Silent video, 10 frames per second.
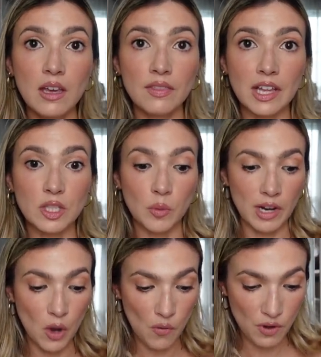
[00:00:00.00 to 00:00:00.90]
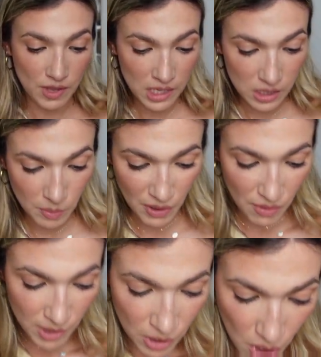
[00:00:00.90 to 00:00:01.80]
that's when I go for this. But if
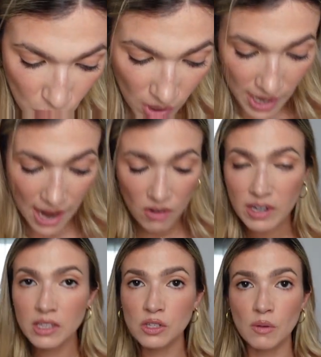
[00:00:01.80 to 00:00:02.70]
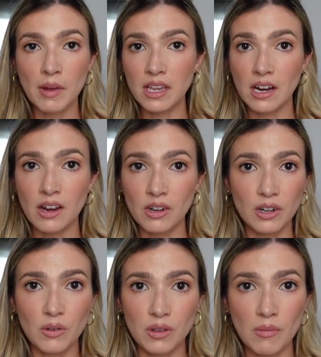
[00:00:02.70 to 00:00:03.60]
I'm gonna go run errands or Mike and I are gonna
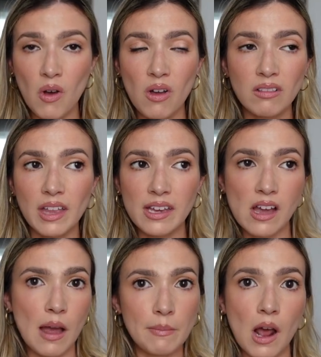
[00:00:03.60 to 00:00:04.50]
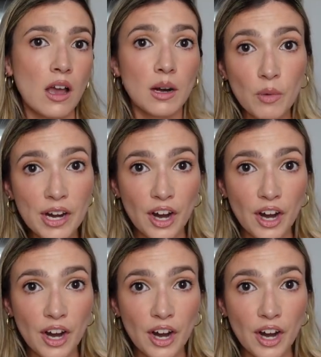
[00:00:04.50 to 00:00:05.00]
go to the mall, like I'm not gonna bring